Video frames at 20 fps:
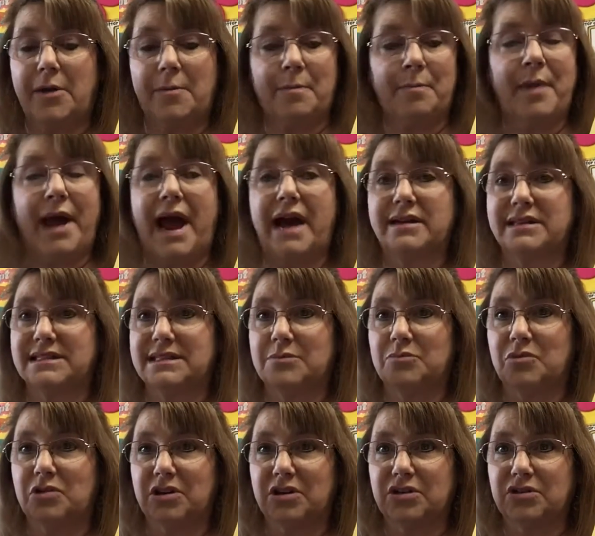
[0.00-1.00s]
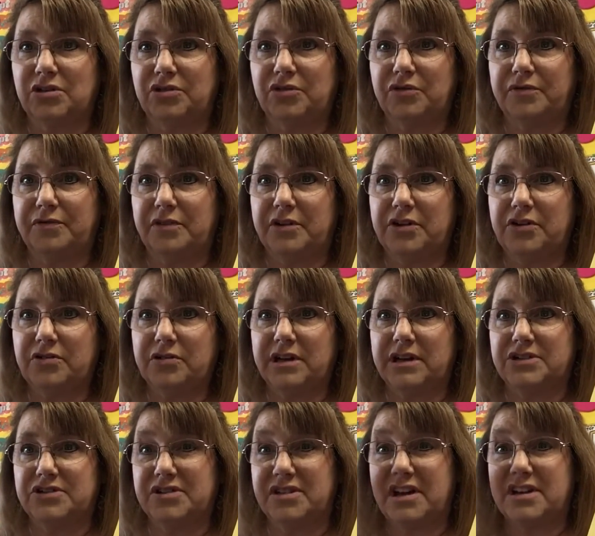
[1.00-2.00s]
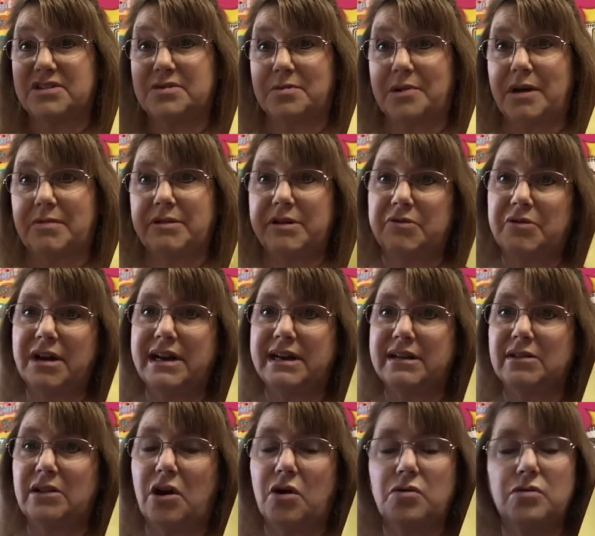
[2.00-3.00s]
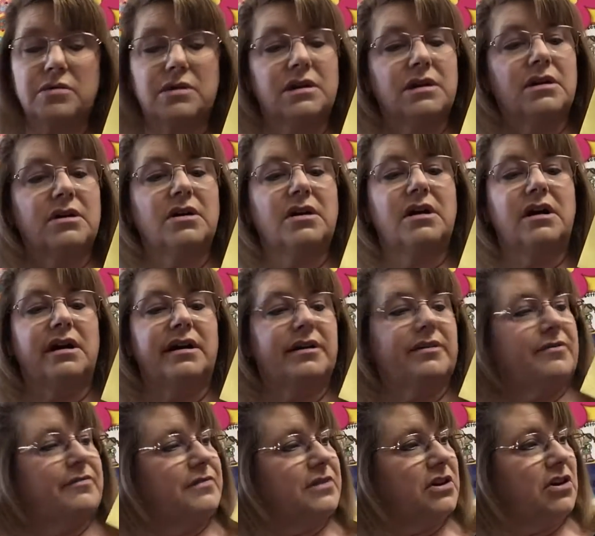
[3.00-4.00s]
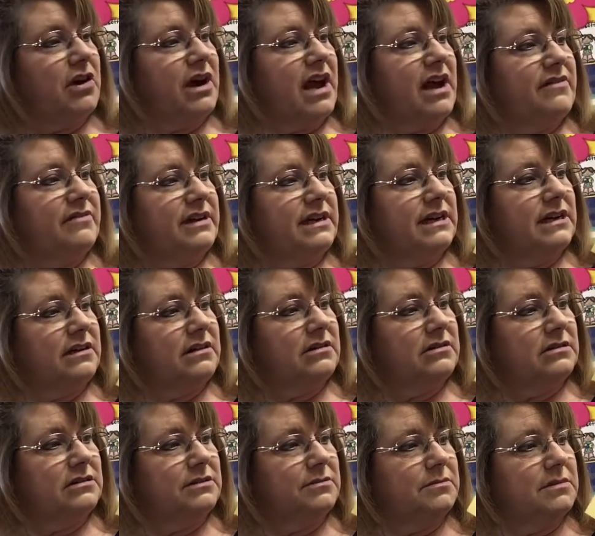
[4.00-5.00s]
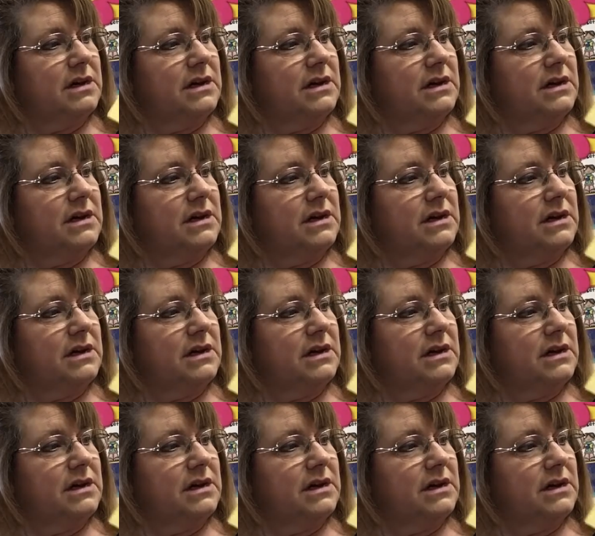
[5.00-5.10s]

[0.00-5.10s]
pack some more glue for you because you guys are probably running low if you don't have any at home.